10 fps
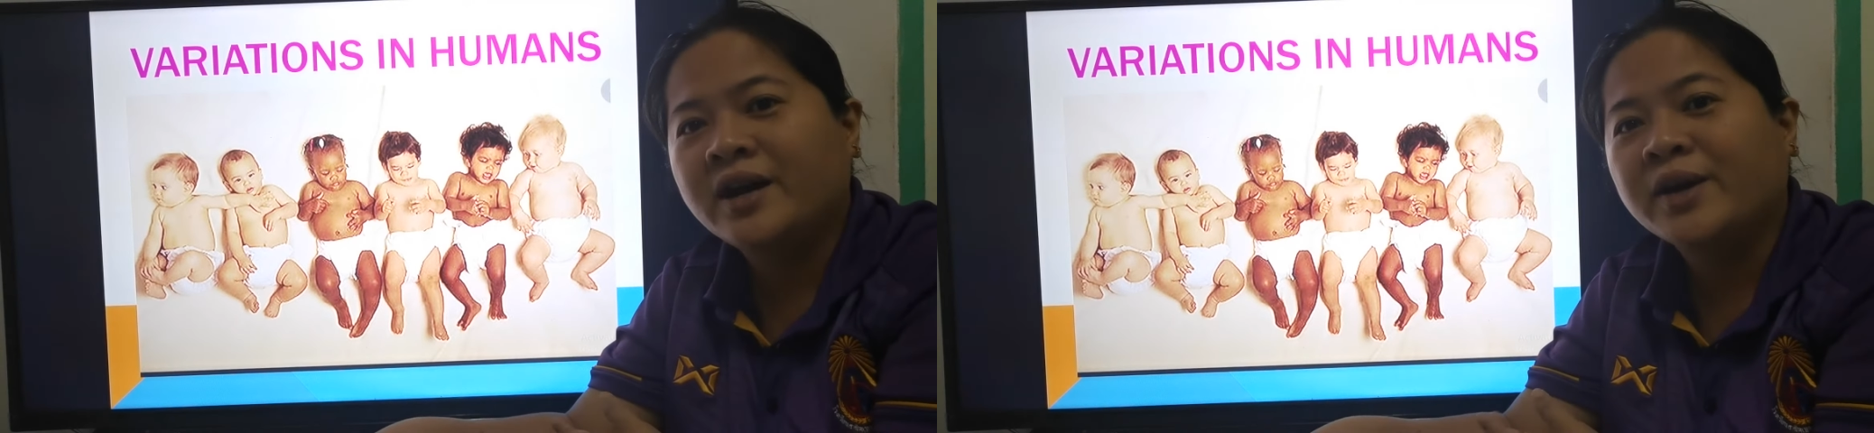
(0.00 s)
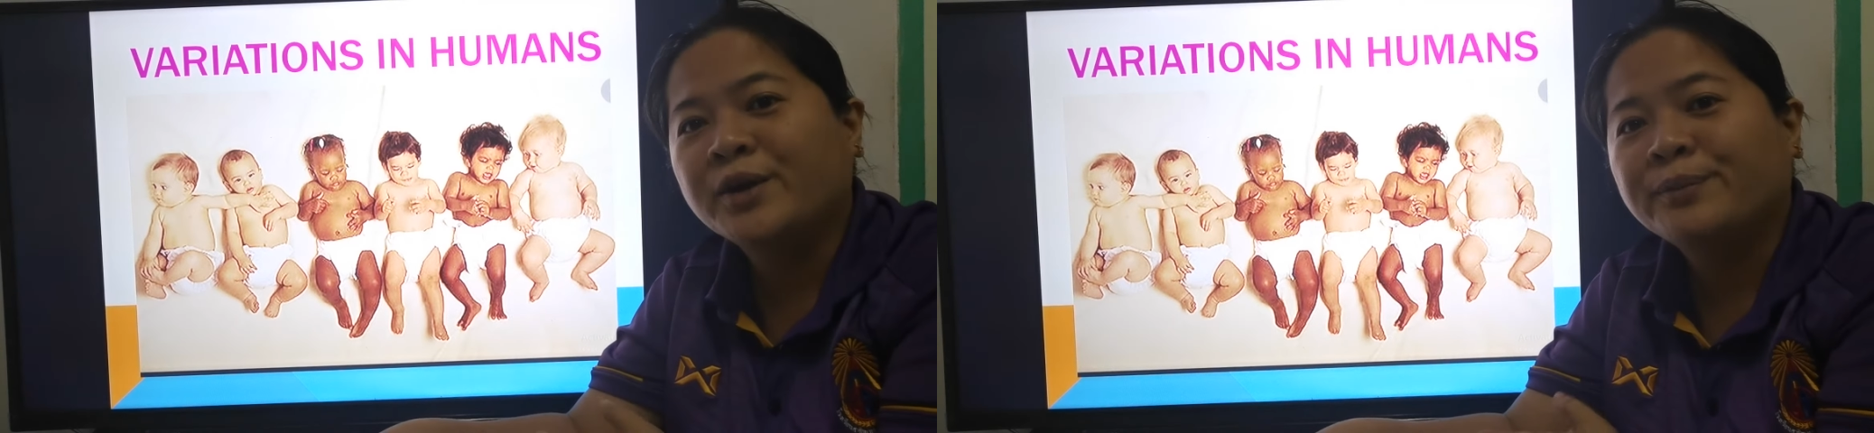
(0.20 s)

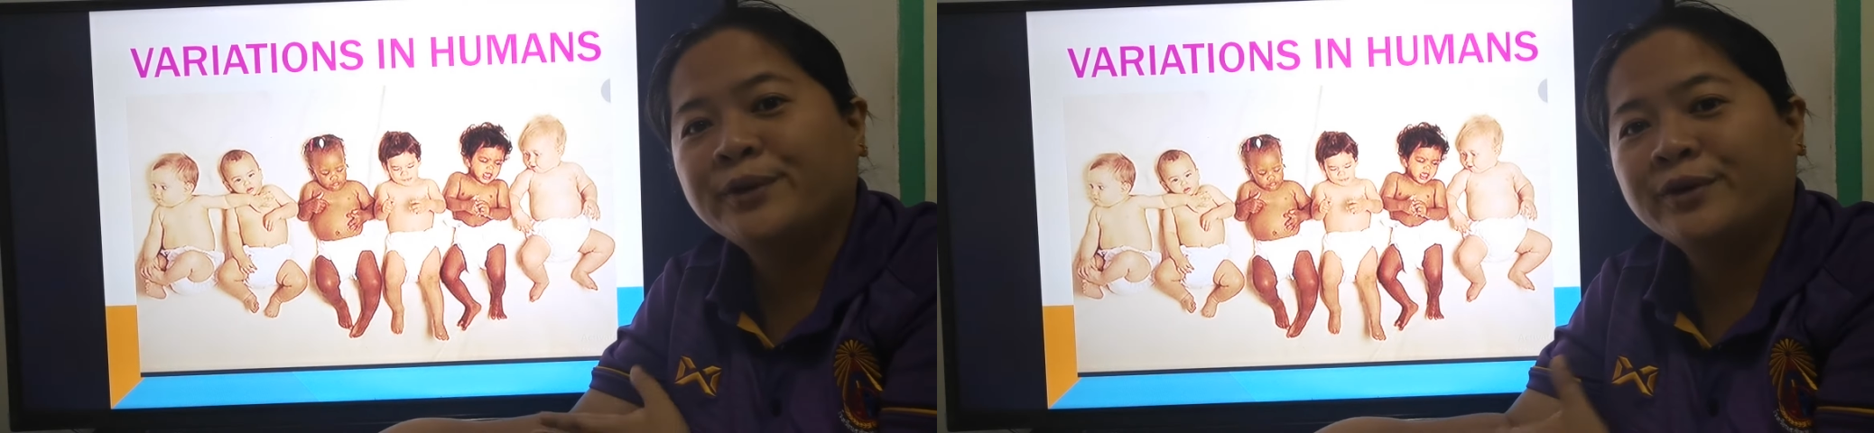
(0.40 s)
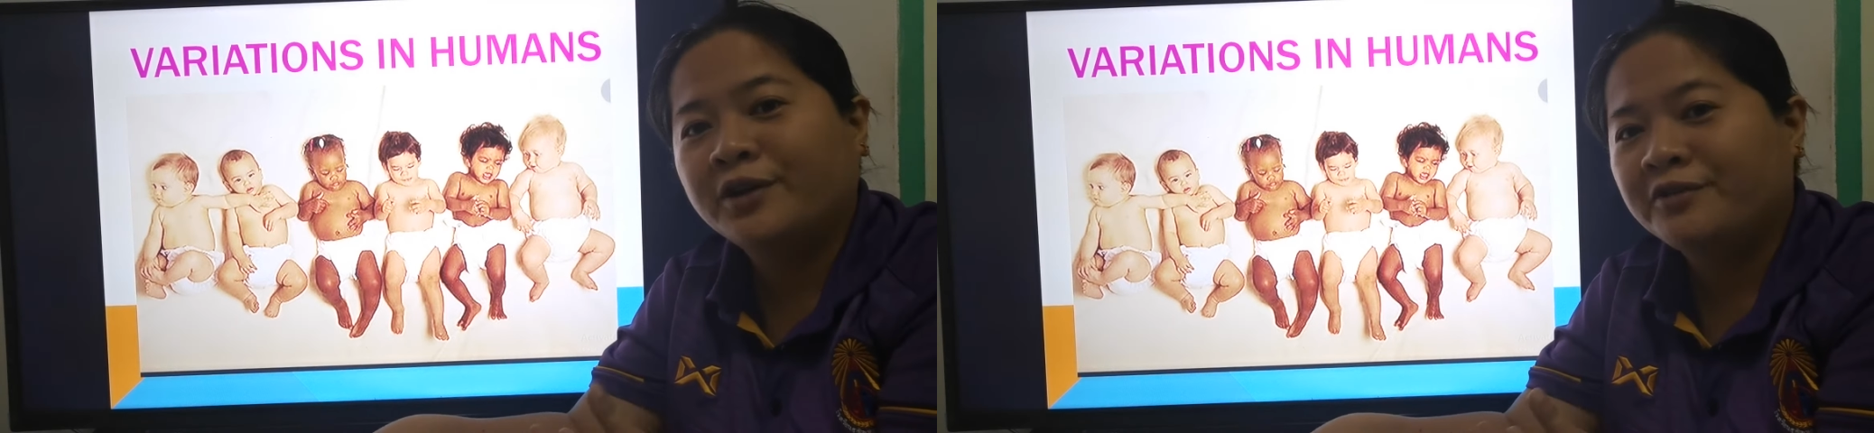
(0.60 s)
I hope
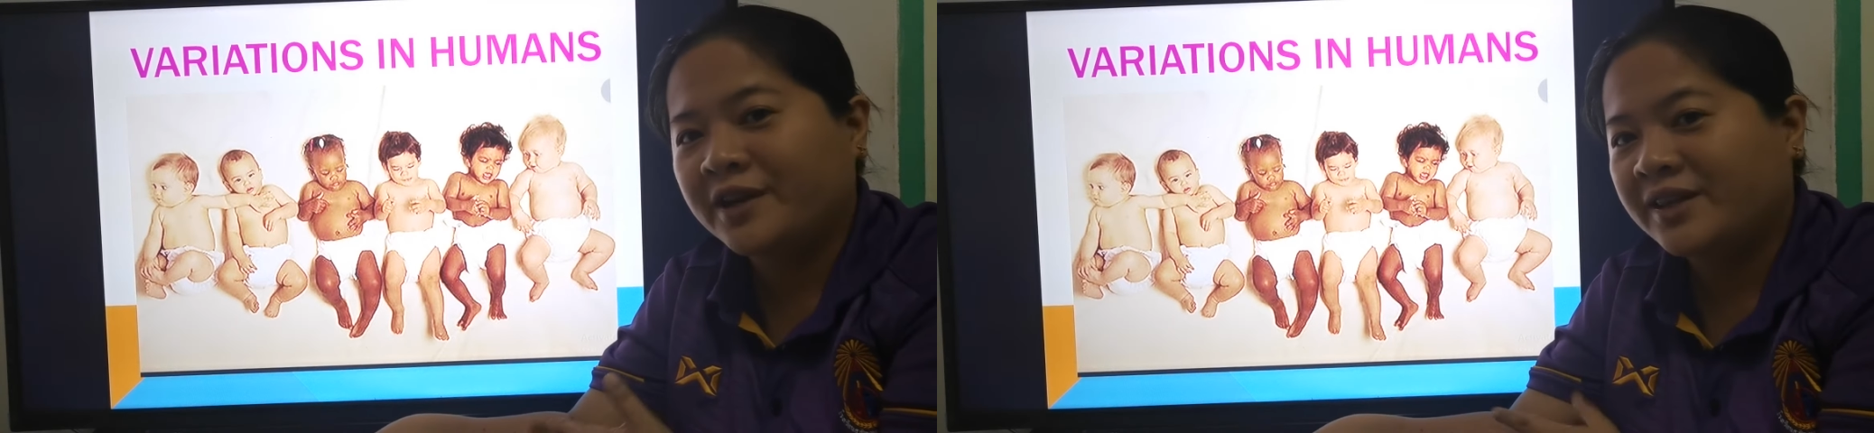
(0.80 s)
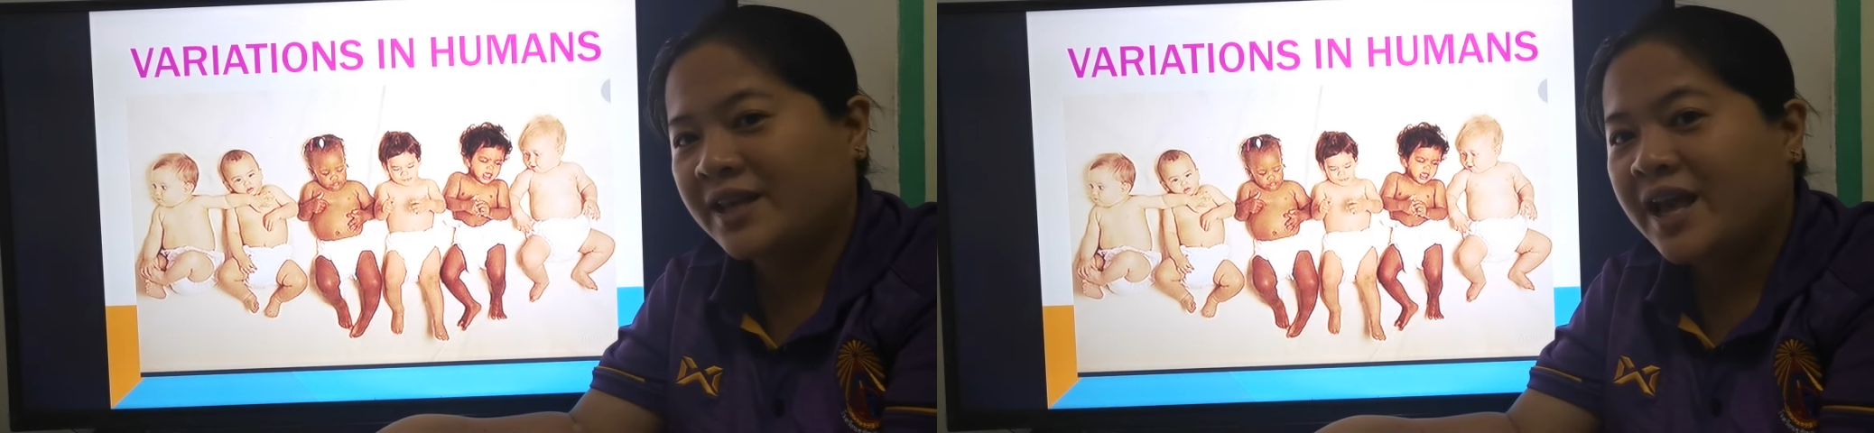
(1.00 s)
you
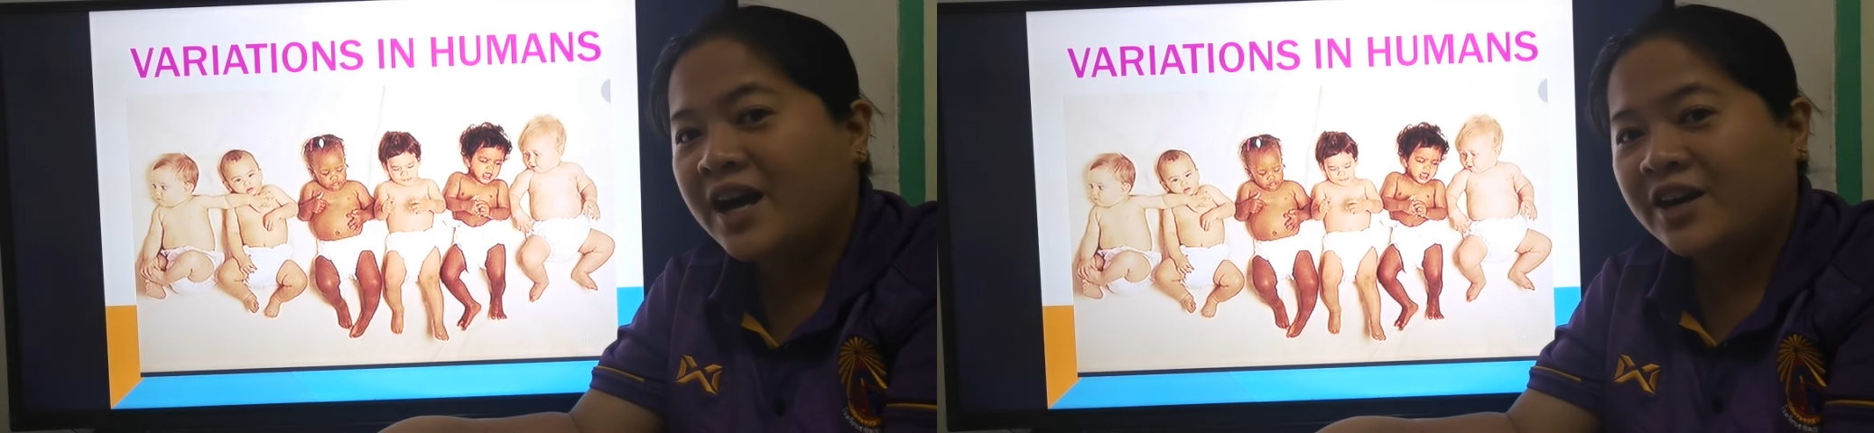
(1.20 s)
already